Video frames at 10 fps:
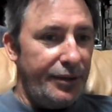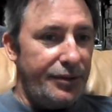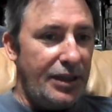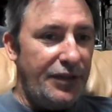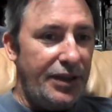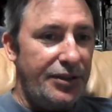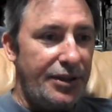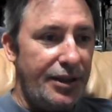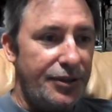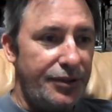their TV
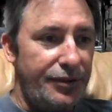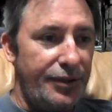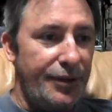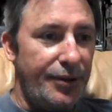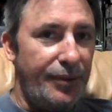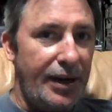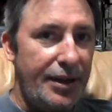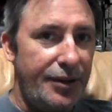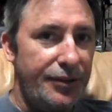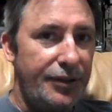stations and their
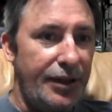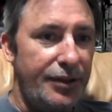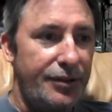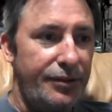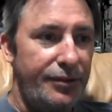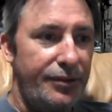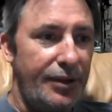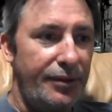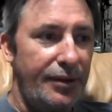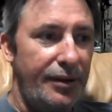radio
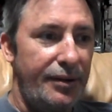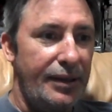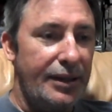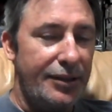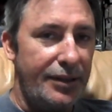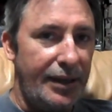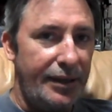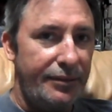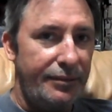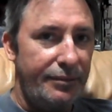stations and their
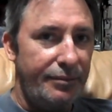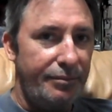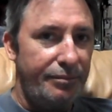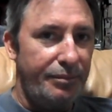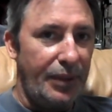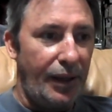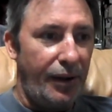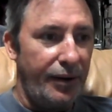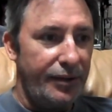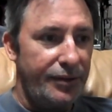internet
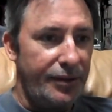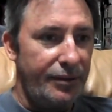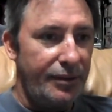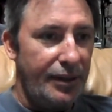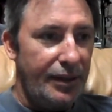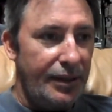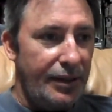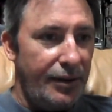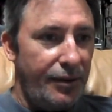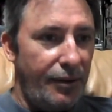blogs and
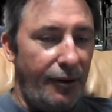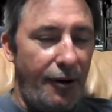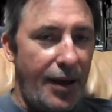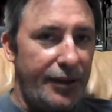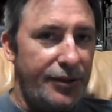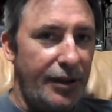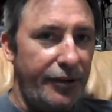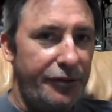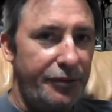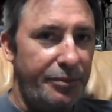all that
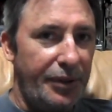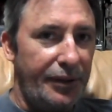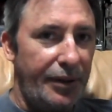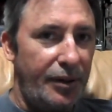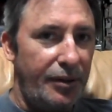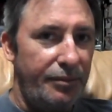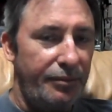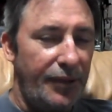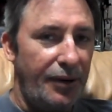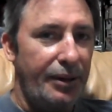stuff, but they're
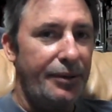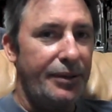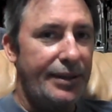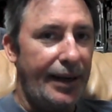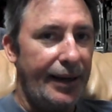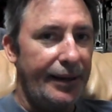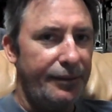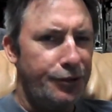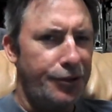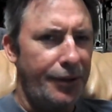under attack.
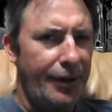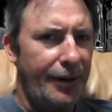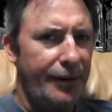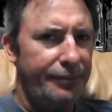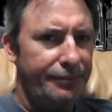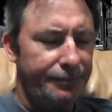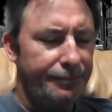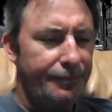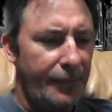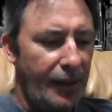Sure they are.
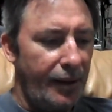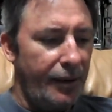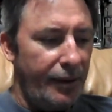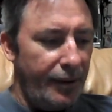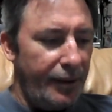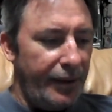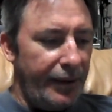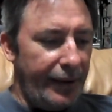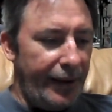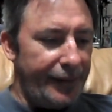
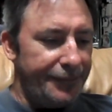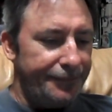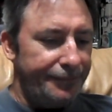Yeah.